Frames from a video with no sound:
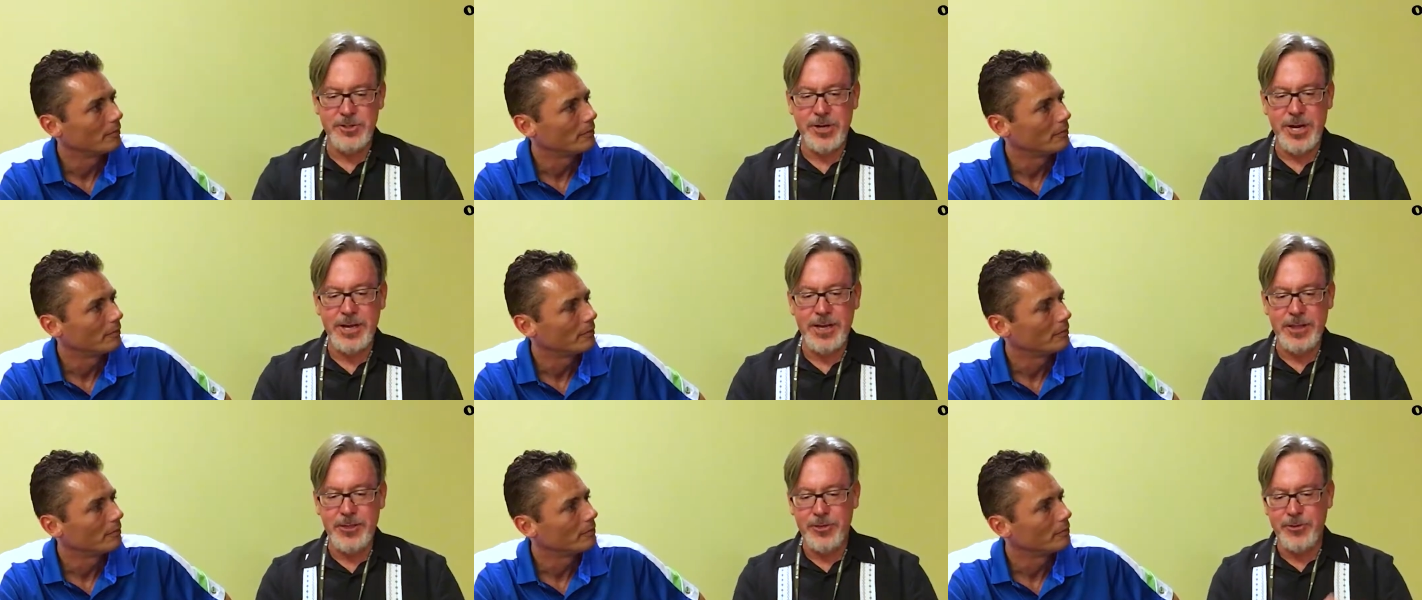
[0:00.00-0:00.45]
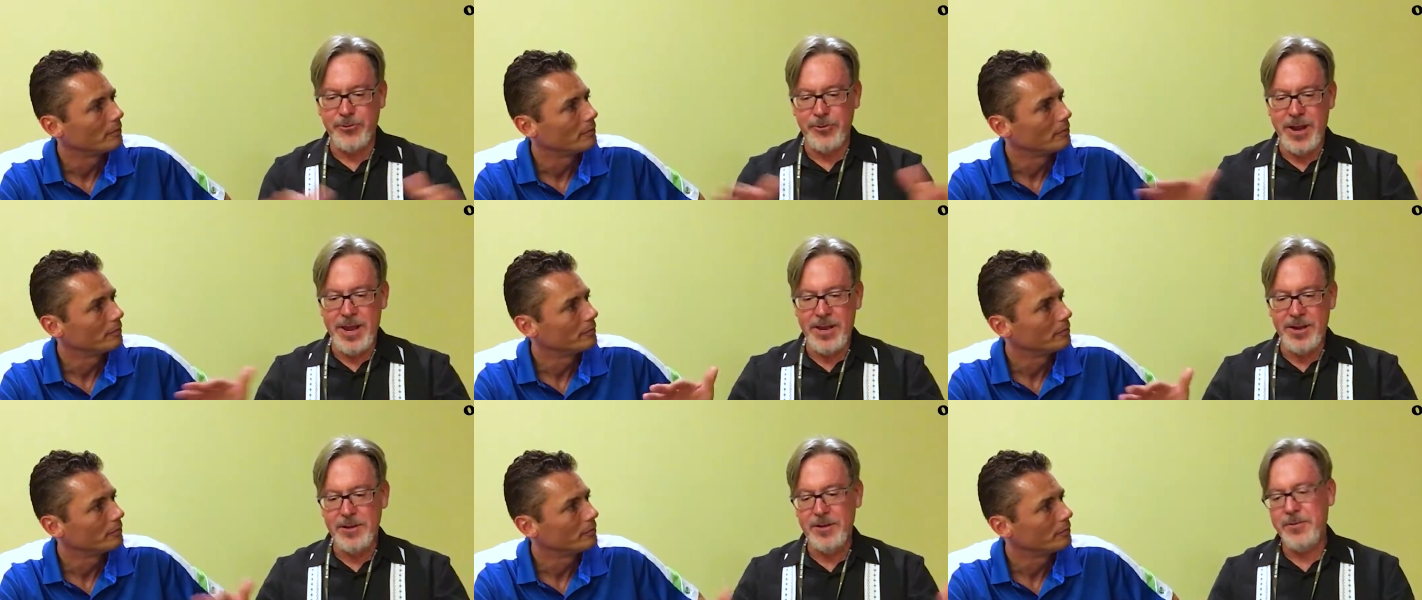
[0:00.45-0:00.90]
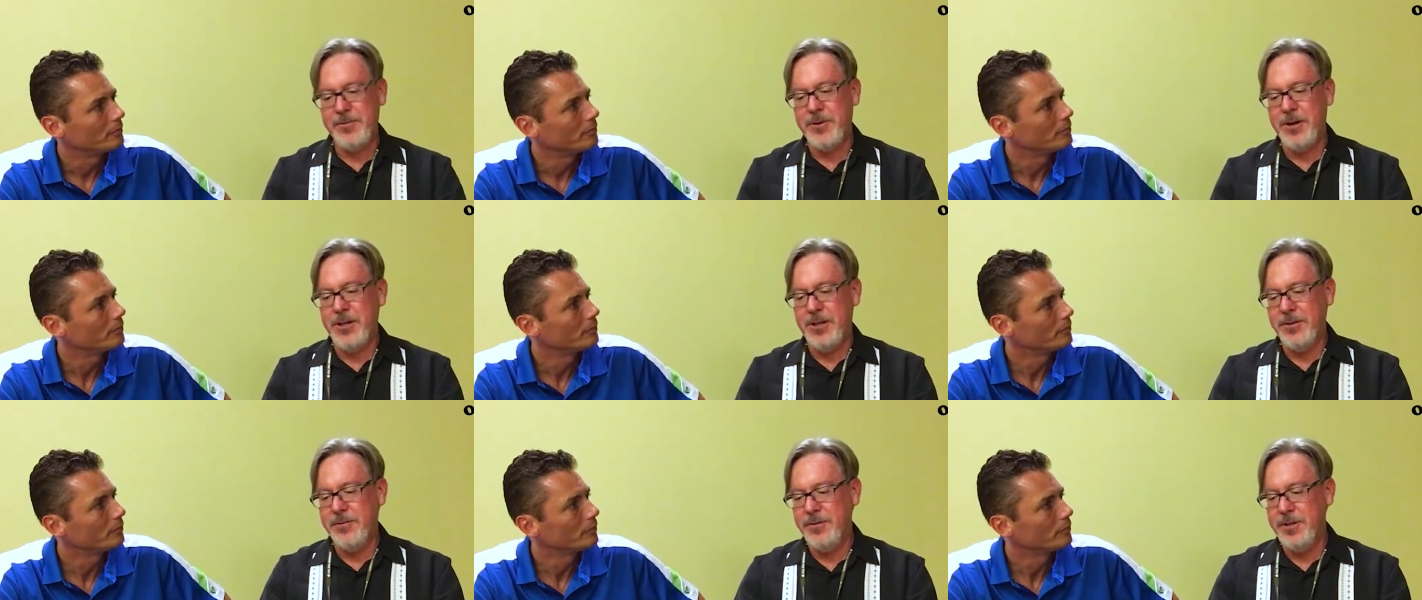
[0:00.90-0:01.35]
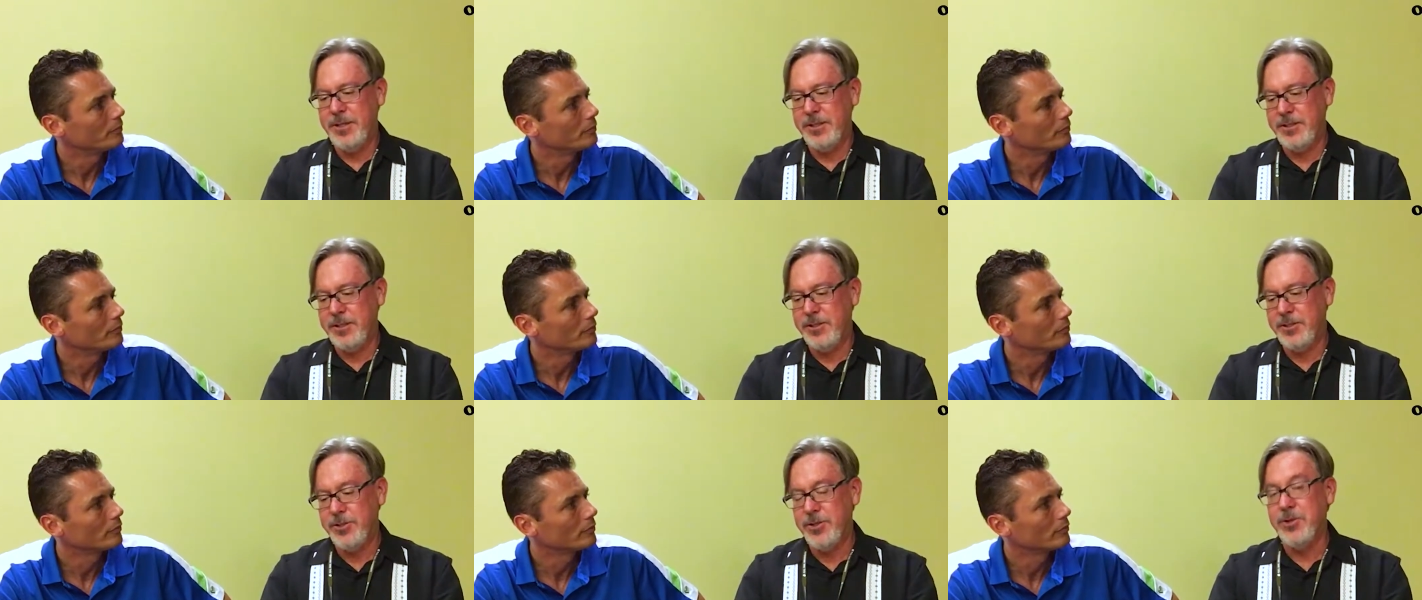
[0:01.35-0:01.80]
Speaker 1: Trending thread of all of
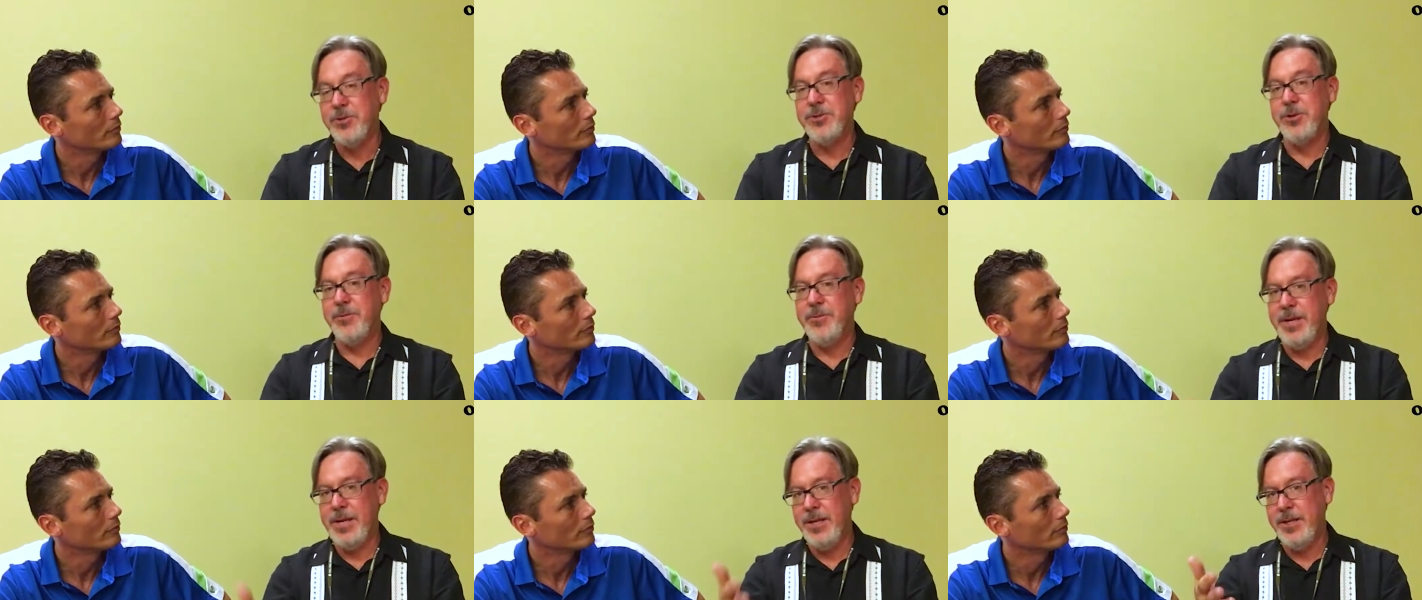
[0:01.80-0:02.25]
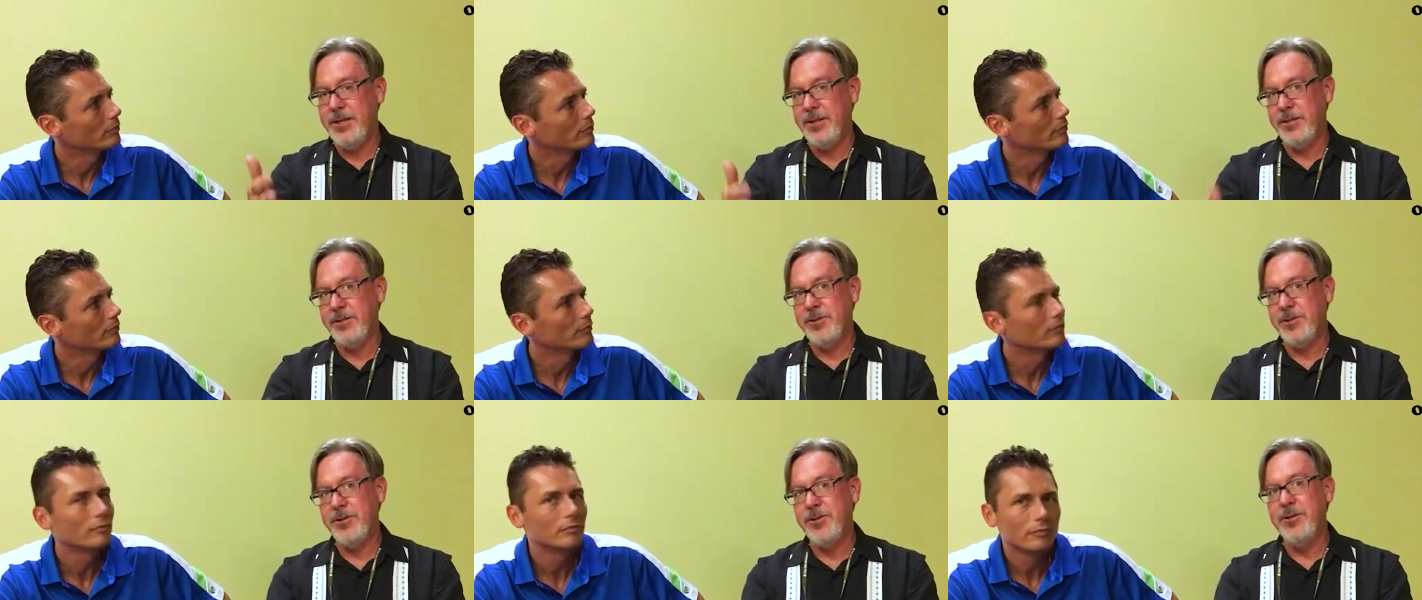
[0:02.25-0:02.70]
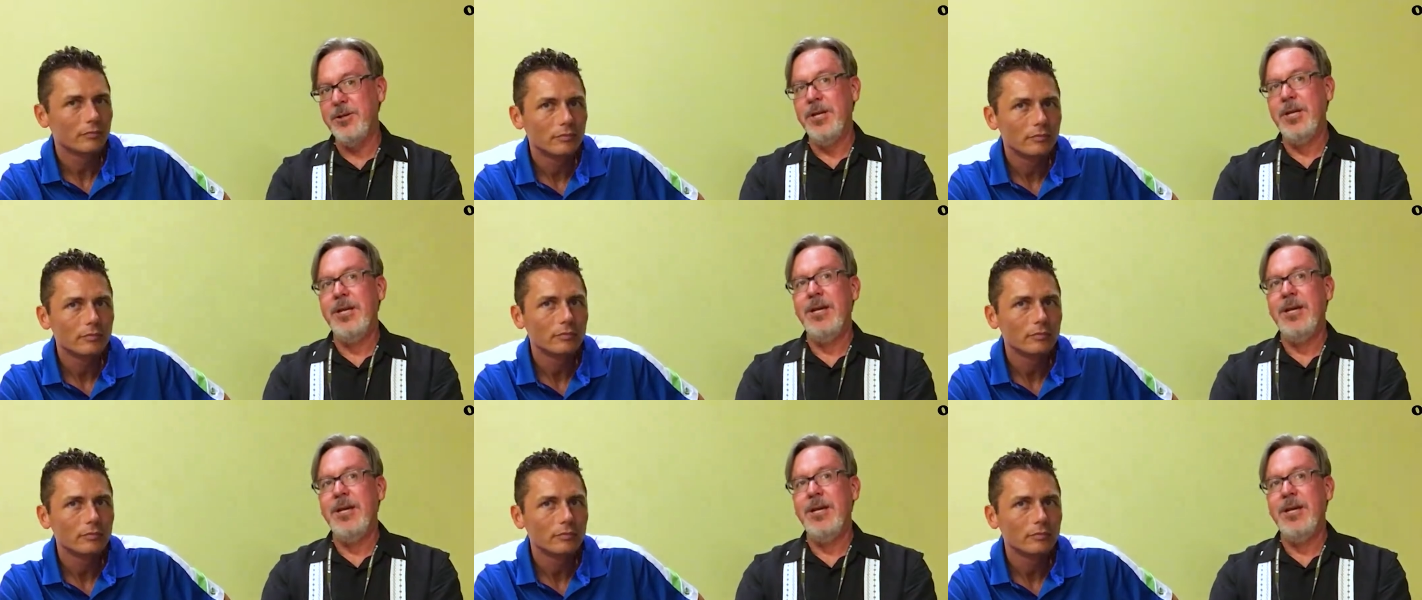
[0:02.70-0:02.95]
this is social media. So